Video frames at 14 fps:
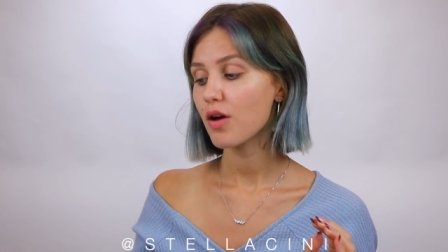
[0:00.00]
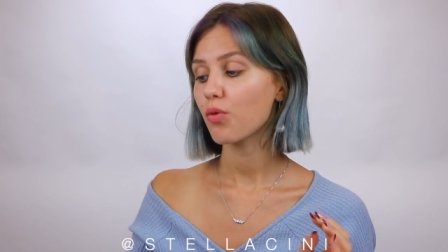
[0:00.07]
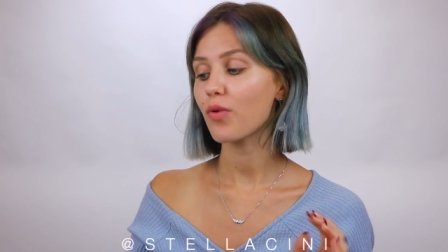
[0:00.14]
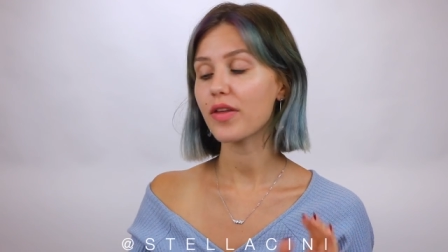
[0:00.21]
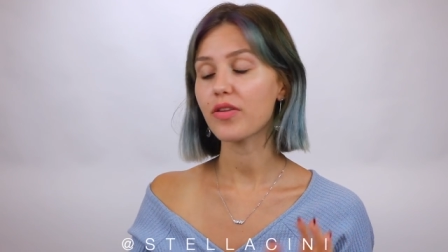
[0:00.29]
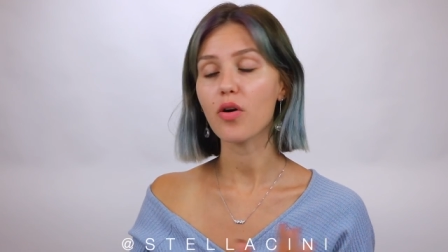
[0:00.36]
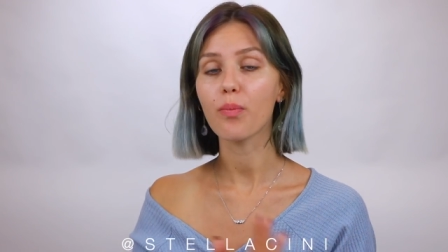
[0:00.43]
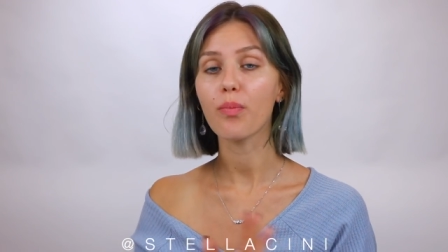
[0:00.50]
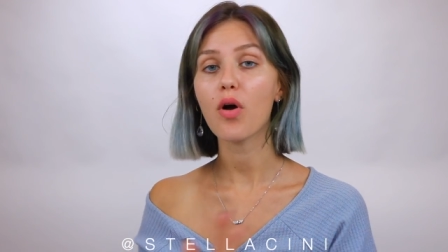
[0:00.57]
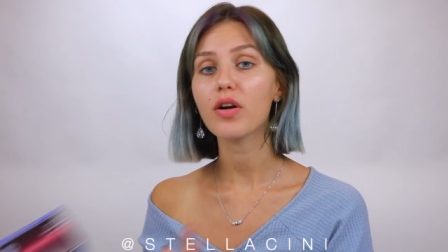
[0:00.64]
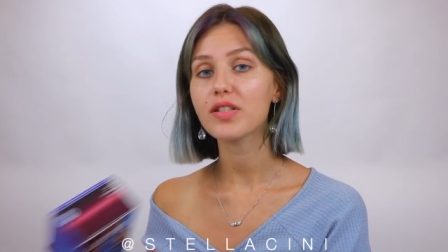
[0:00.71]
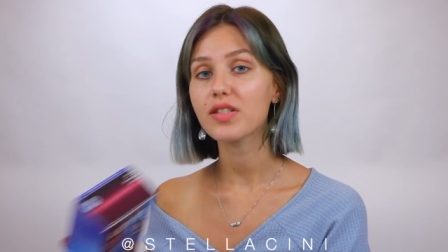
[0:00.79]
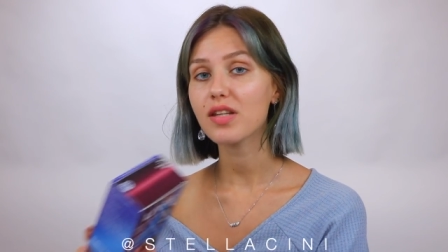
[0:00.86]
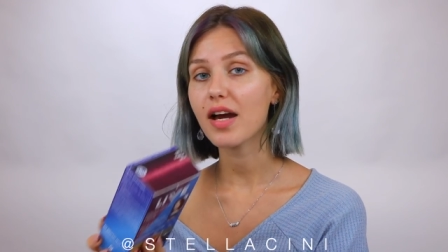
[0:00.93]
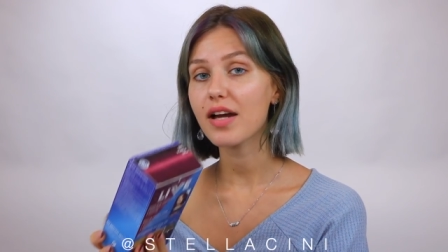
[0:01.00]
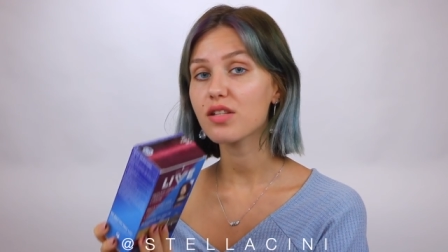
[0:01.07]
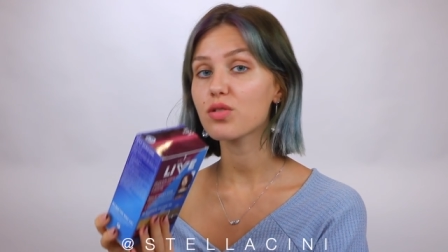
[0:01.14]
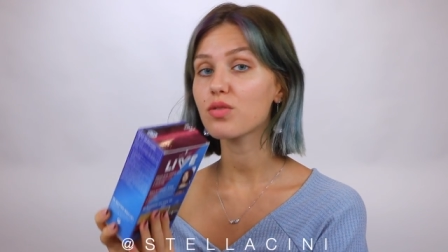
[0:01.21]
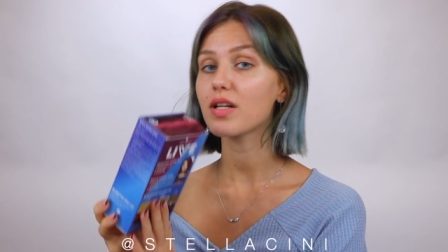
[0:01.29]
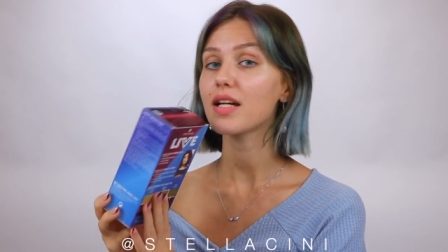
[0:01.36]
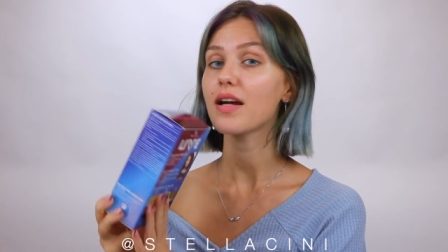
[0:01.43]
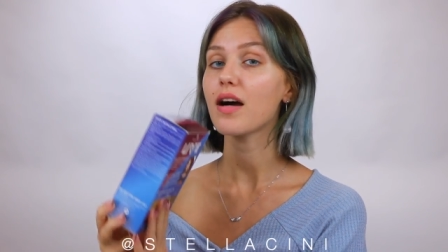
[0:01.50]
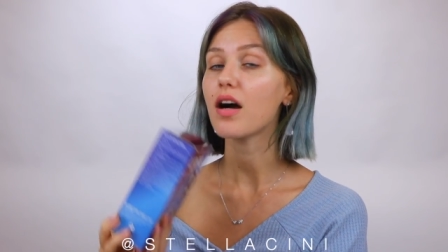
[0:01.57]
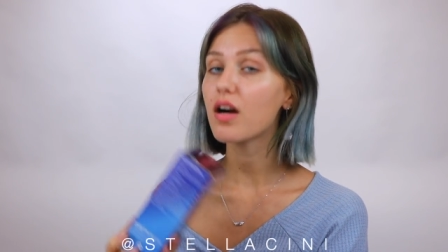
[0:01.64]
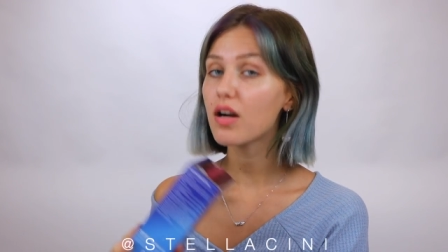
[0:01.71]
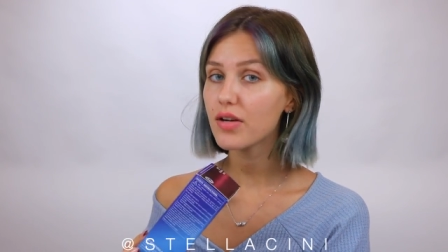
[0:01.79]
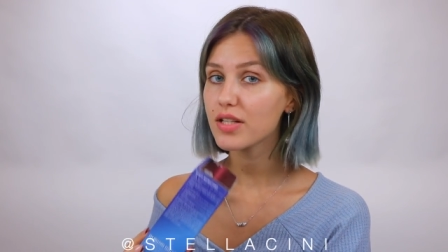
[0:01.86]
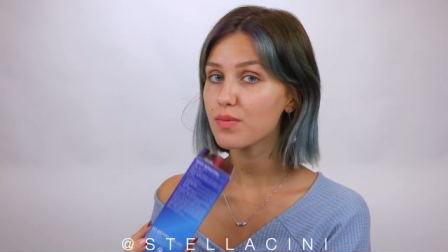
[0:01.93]
whether box dyes really
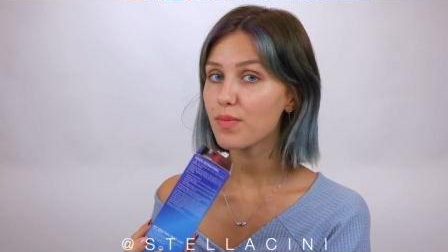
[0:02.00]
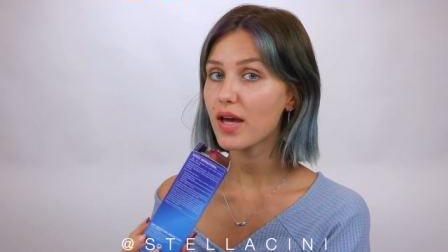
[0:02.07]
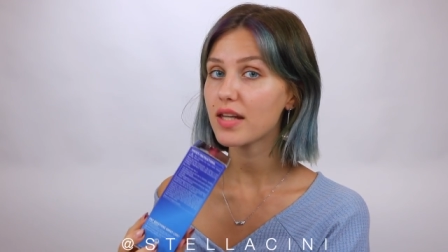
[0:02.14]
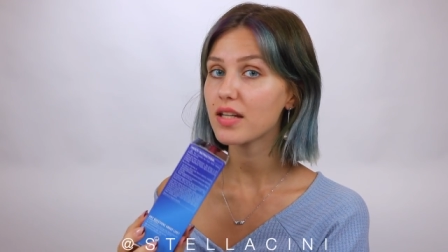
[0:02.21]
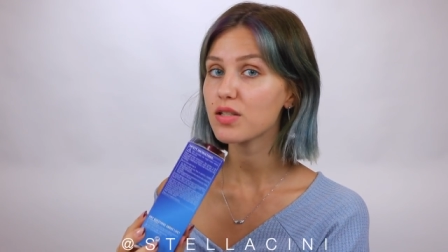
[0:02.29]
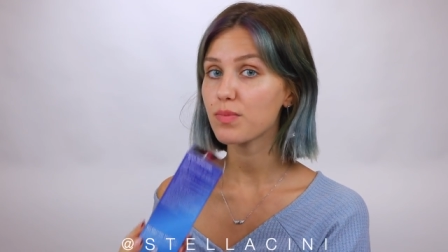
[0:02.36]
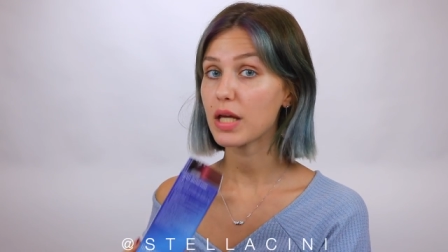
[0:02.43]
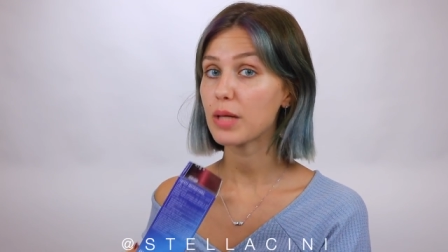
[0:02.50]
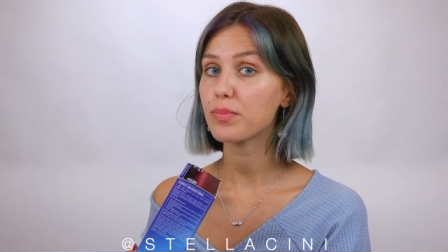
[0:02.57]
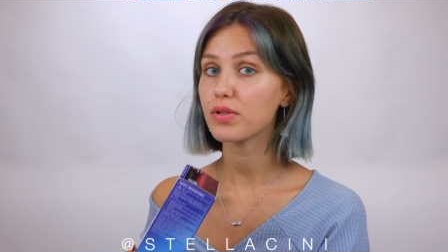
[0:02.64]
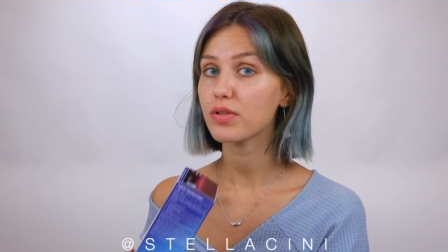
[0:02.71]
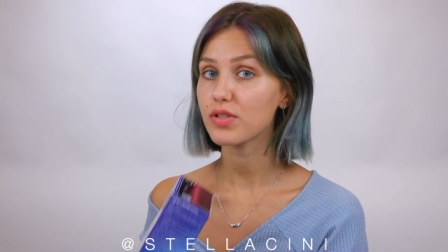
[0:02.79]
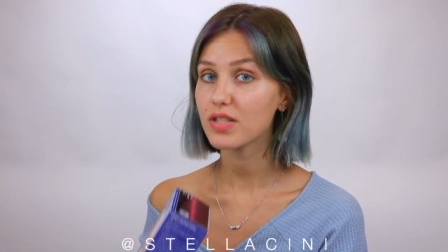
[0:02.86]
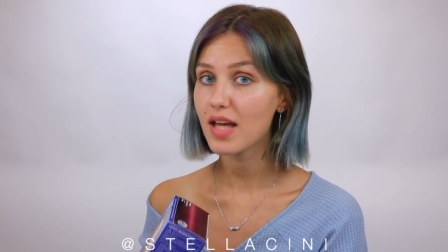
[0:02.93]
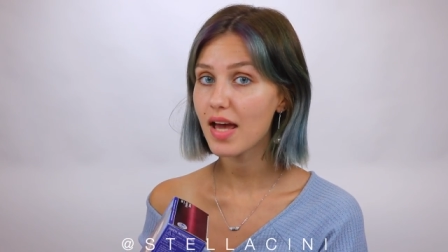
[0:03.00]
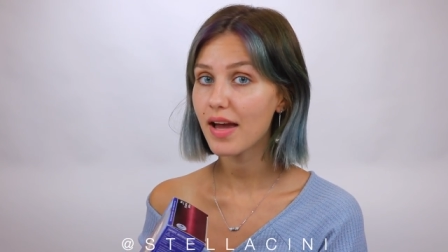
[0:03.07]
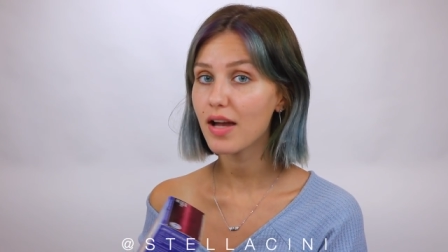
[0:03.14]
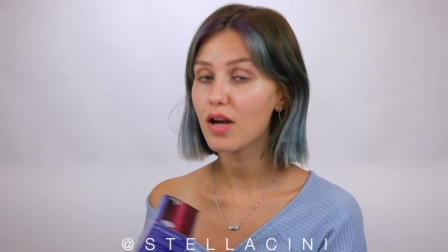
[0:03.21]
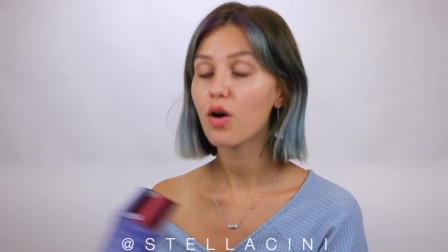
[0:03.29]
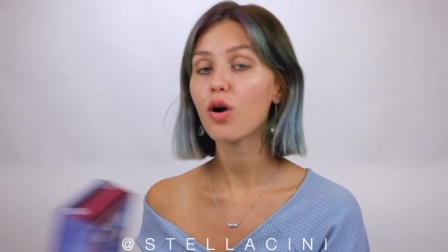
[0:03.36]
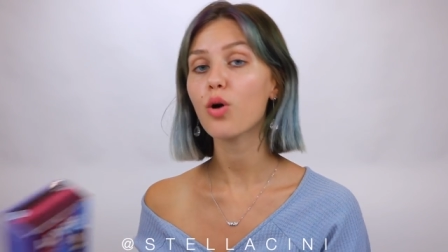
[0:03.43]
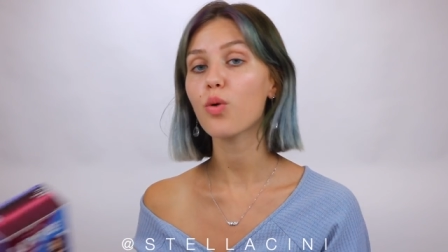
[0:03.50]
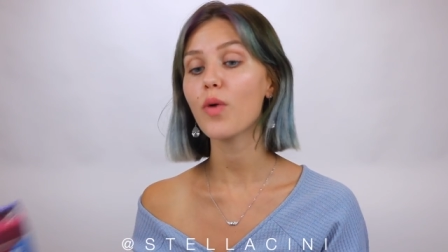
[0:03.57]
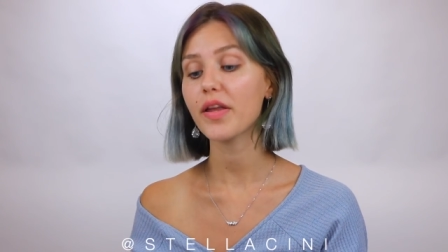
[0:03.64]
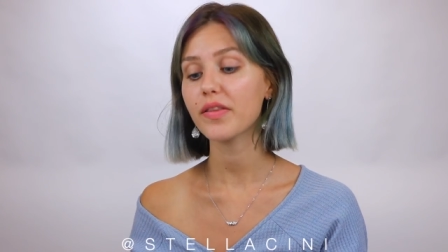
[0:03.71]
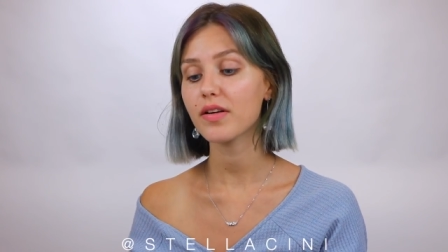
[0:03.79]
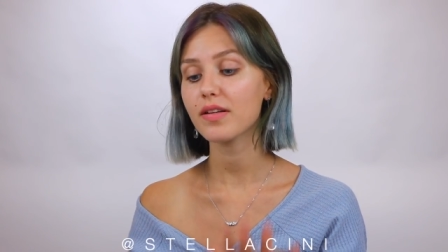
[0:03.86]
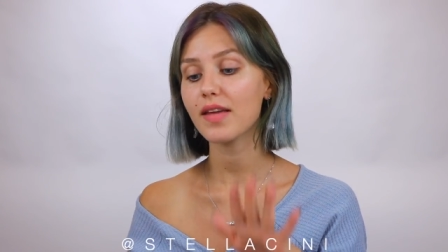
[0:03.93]
are as bad as people say or
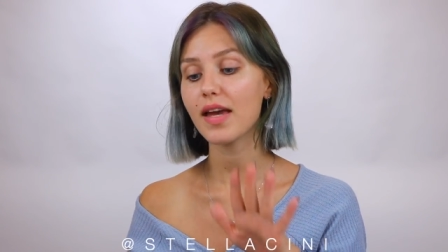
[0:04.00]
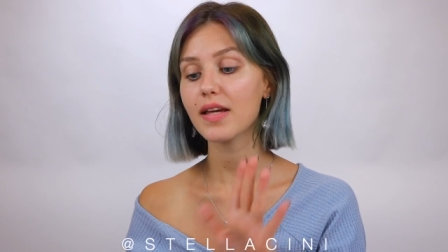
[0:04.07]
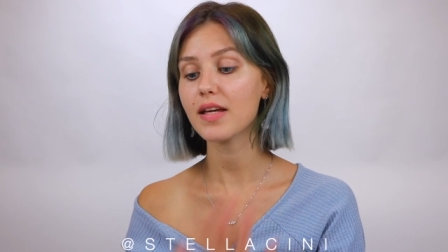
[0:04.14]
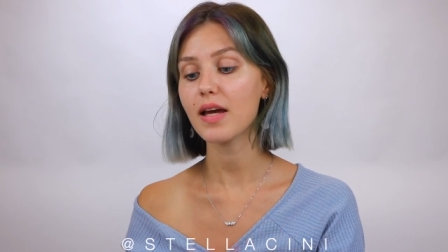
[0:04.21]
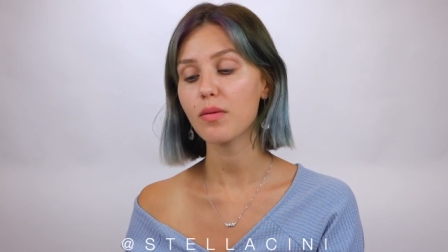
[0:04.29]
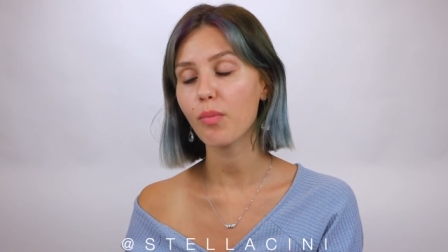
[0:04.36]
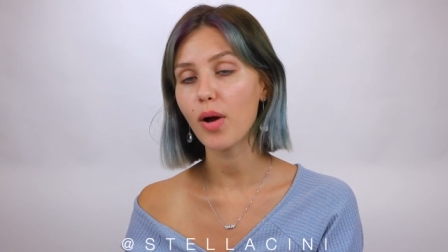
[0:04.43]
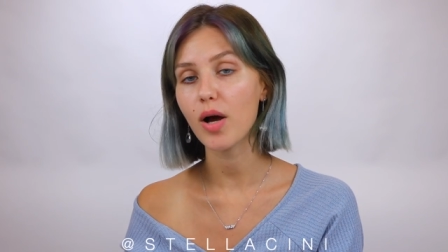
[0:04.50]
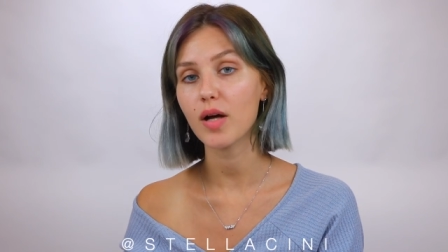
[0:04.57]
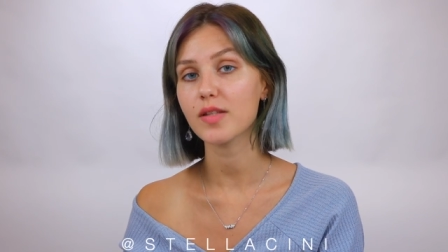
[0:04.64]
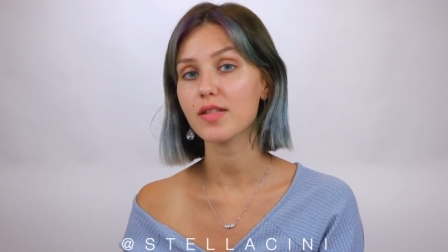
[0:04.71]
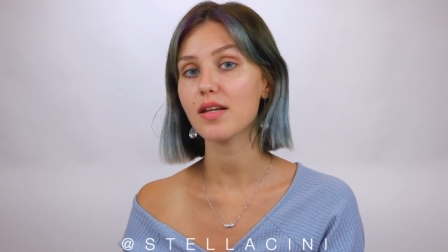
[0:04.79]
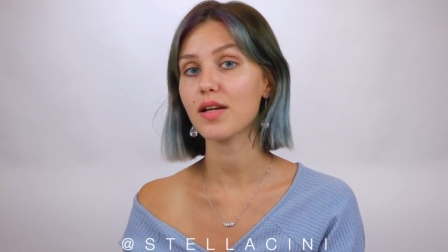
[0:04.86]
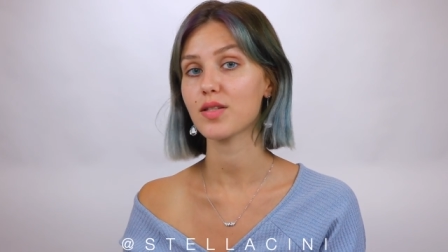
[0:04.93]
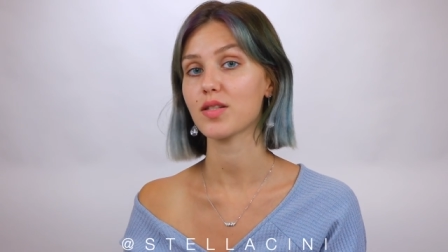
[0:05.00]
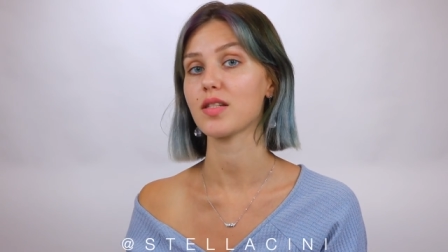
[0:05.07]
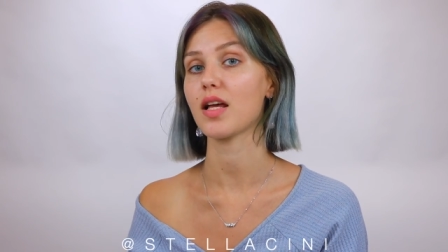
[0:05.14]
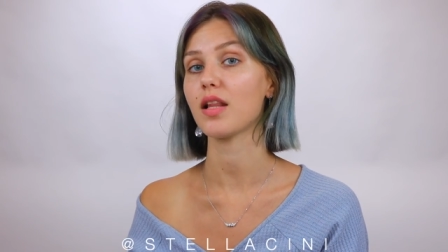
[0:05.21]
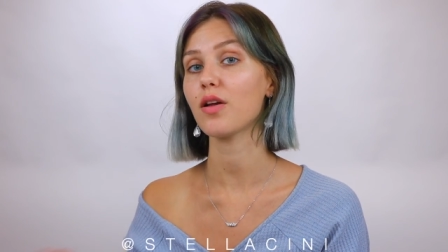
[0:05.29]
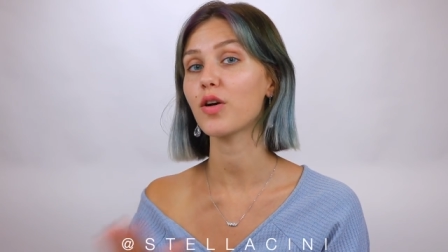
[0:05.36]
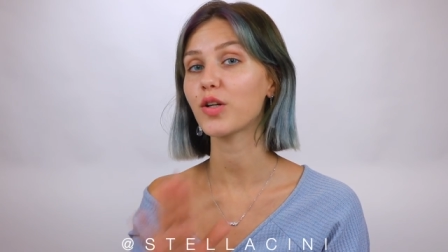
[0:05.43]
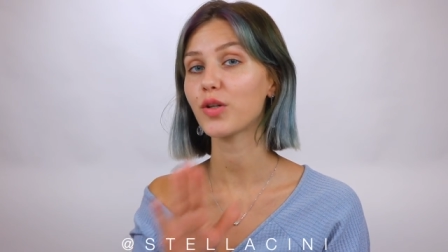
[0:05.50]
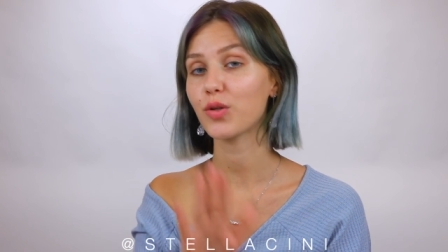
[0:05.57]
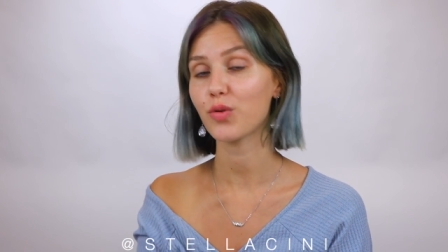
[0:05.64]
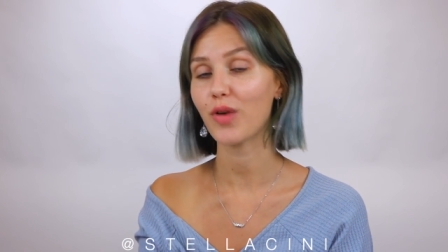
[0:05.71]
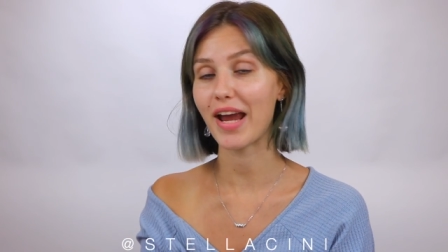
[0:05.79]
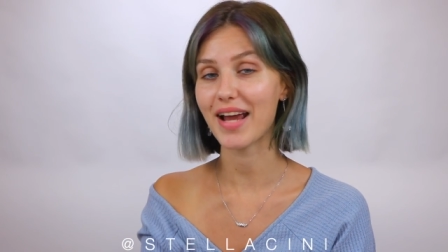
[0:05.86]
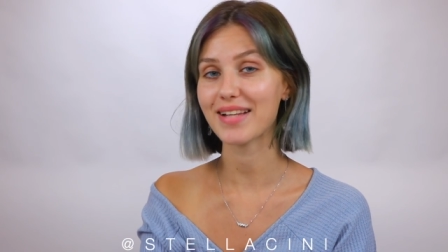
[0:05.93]
whether they can pass a salon
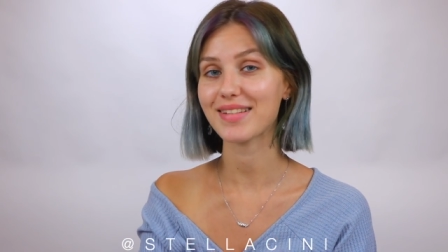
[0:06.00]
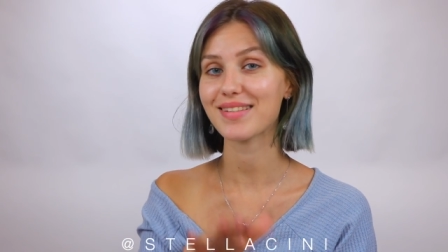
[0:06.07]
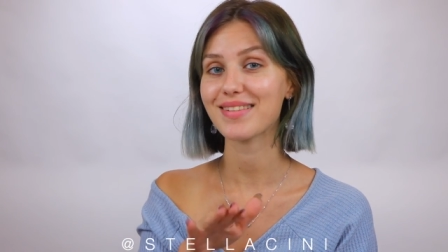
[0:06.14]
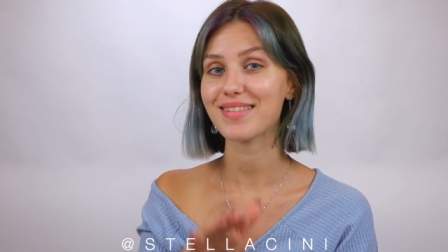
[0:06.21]
grade